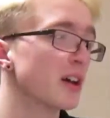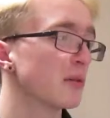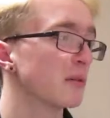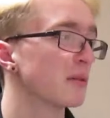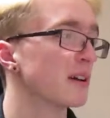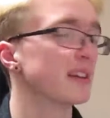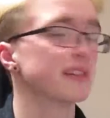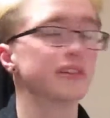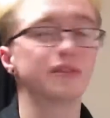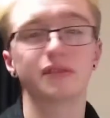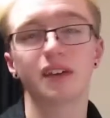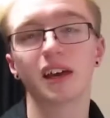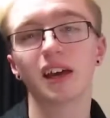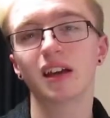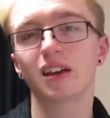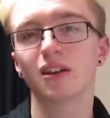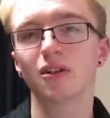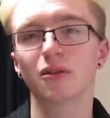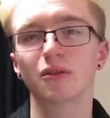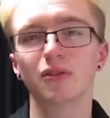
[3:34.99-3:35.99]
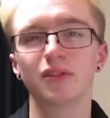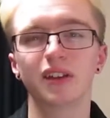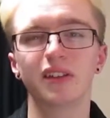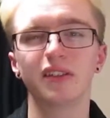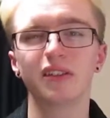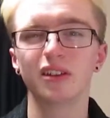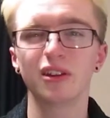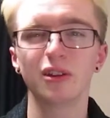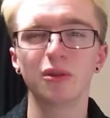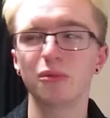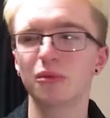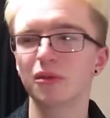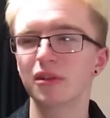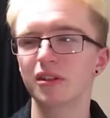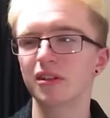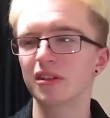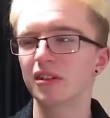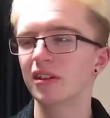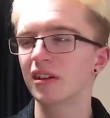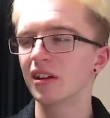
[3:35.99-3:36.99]
ways of getting content that you want
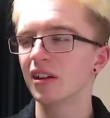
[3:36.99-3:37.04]
to